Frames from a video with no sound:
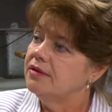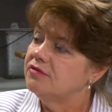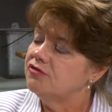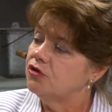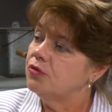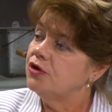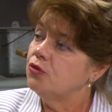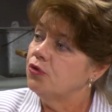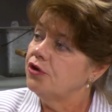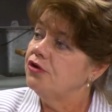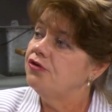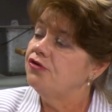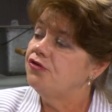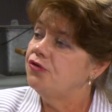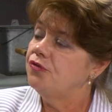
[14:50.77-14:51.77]
So in
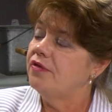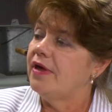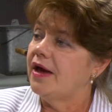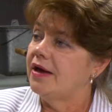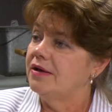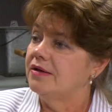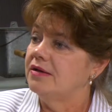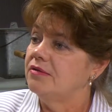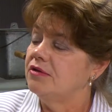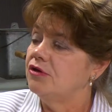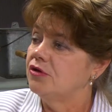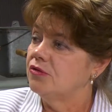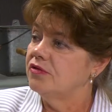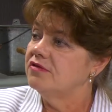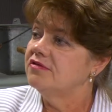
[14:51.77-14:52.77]
order to do that,
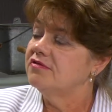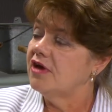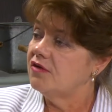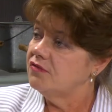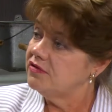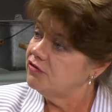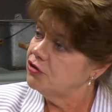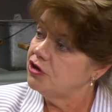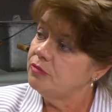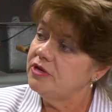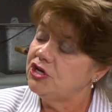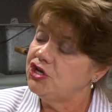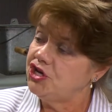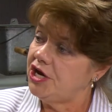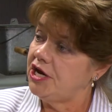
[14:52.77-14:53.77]
you know, this is obviously going to
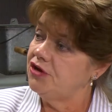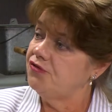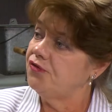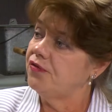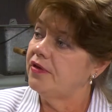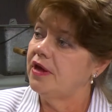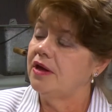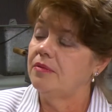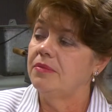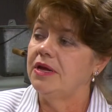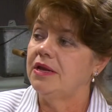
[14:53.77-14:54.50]
be a change for them,